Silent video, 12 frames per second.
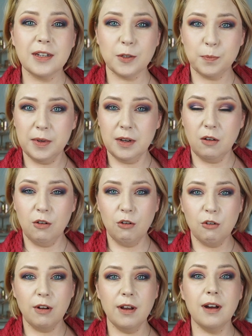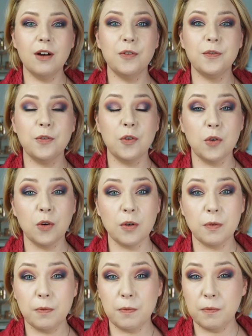has been on now for
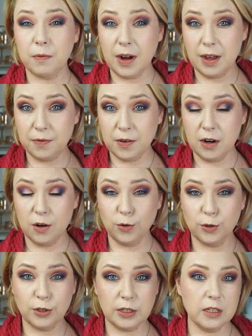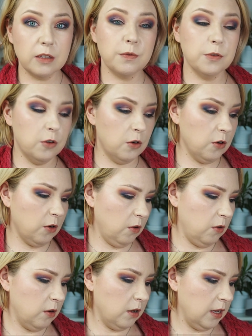5 hours. It's 4
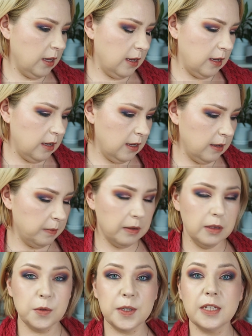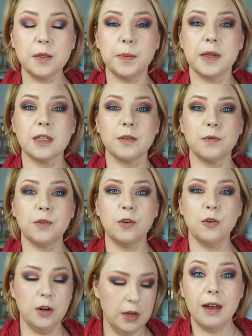o'clock, 20 past
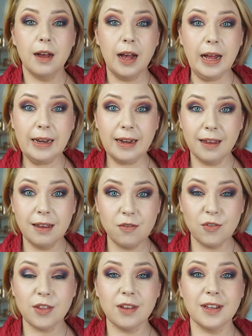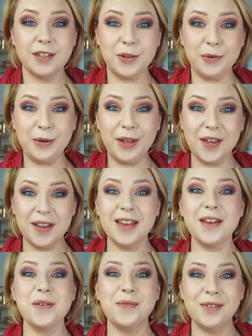4, and everything is looking
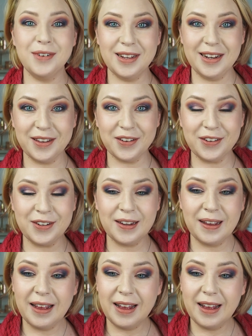really good.